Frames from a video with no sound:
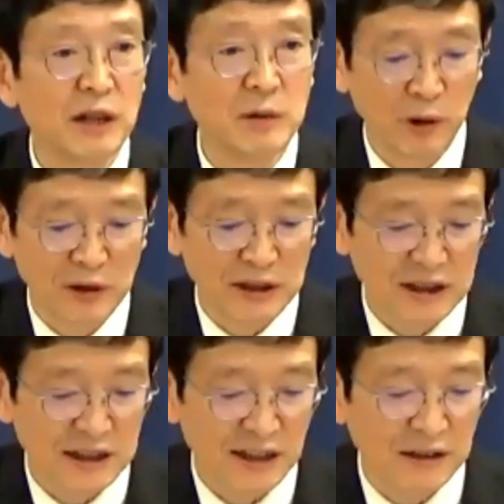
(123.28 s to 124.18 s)

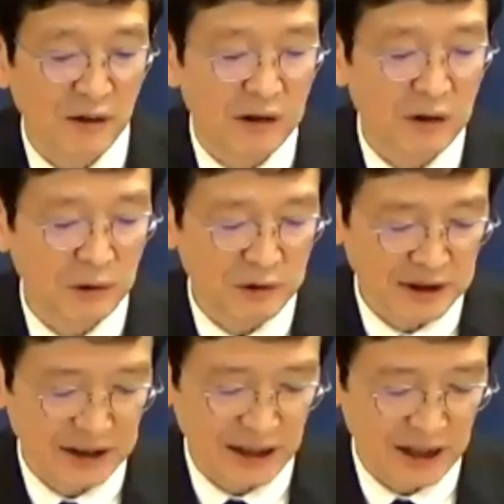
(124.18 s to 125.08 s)
books and
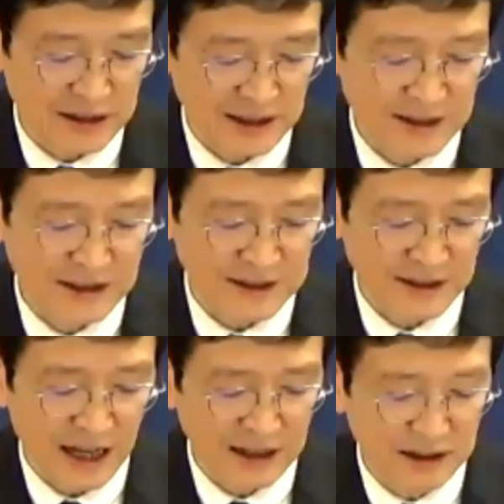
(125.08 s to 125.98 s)
articles since
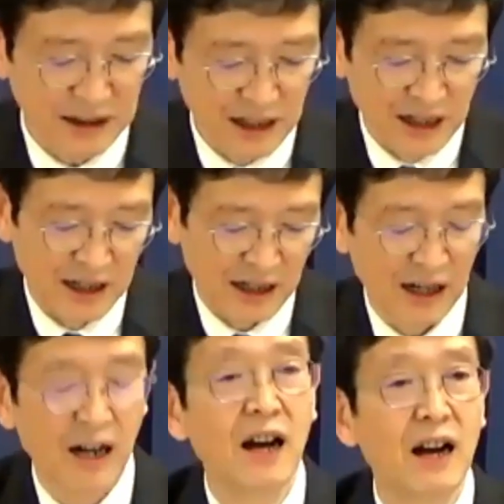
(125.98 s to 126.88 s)
then.
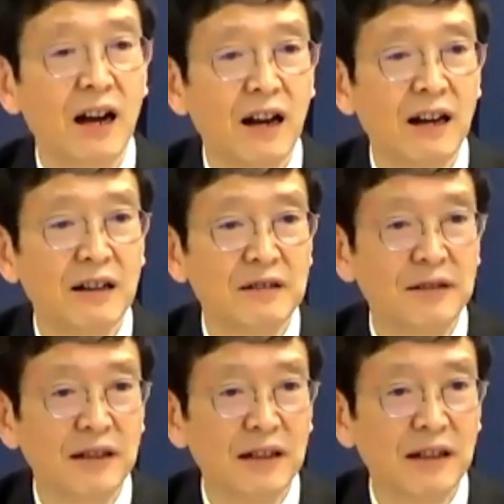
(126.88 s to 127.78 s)

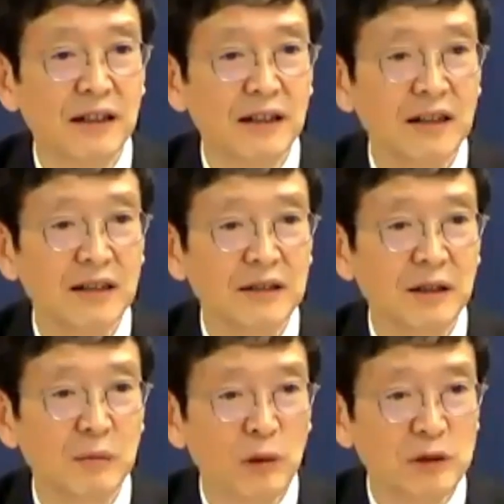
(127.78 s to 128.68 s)

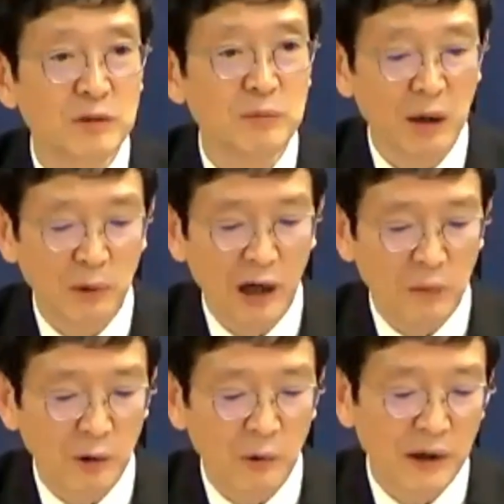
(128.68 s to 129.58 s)
The most
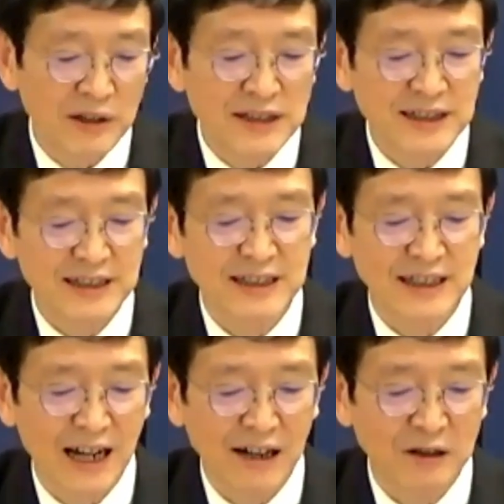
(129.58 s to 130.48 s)
memorable
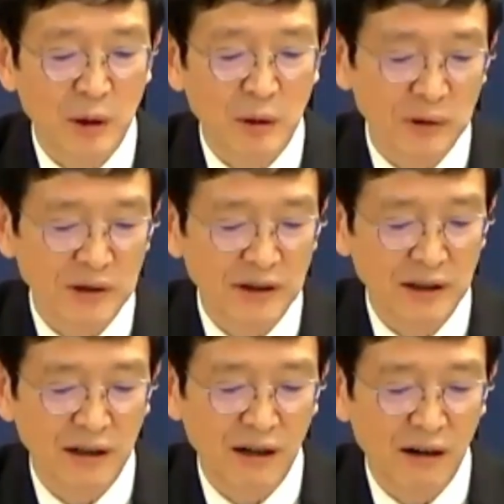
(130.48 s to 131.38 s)
ones I remember
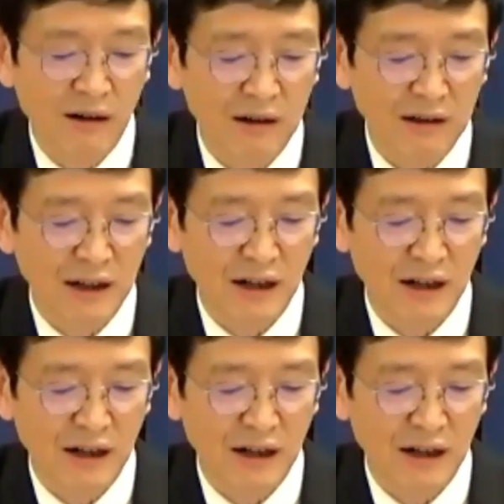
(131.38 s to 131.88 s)
are